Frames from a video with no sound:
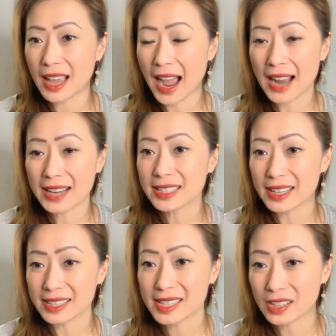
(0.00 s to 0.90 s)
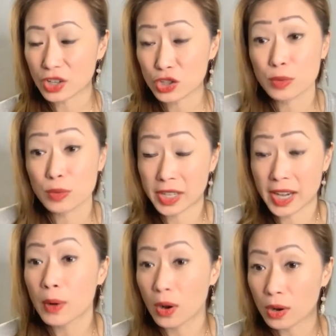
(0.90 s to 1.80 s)
acting like a consumer
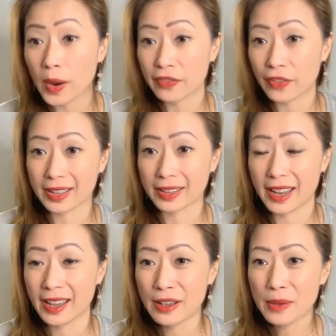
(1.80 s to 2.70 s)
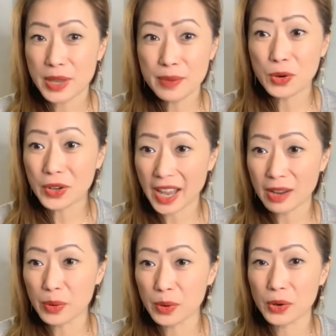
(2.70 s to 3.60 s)
staple quite frankly people
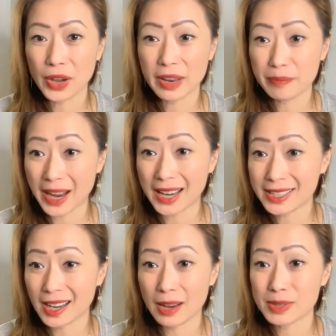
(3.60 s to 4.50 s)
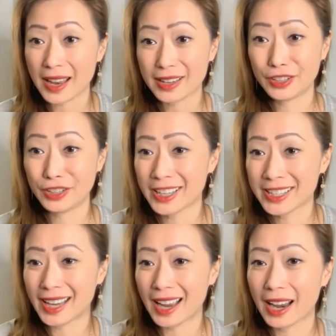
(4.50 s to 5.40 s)
gamble in bad times and in
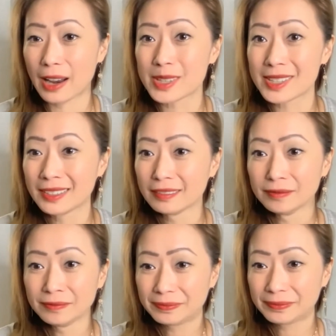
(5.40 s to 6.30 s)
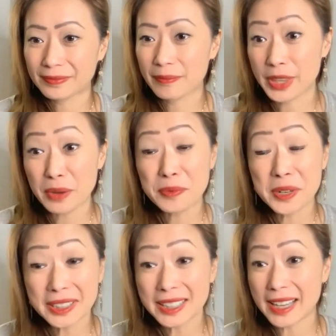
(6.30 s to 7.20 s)
good times right but they
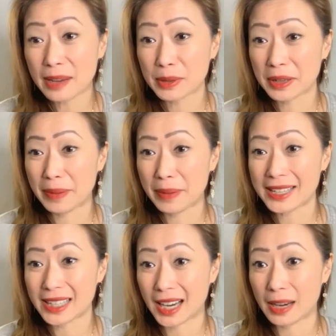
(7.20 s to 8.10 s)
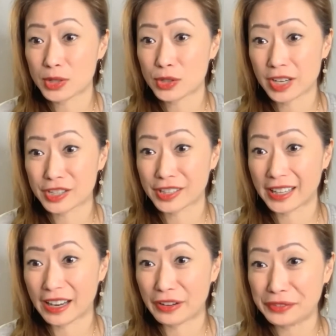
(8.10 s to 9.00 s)
really gamble in bad times strangely
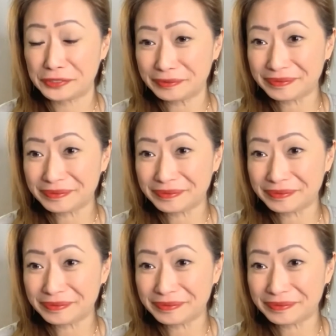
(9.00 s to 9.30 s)
enough